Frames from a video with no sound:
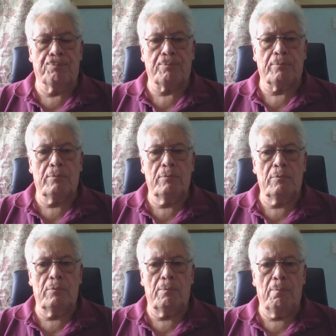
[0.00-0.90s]

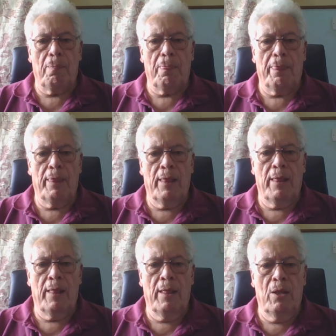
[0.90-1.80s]

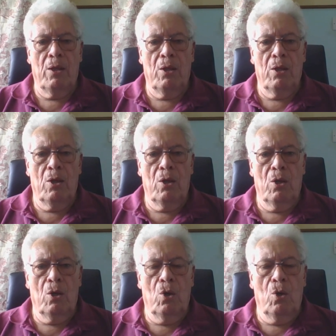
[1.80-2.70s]
Nobody speaks.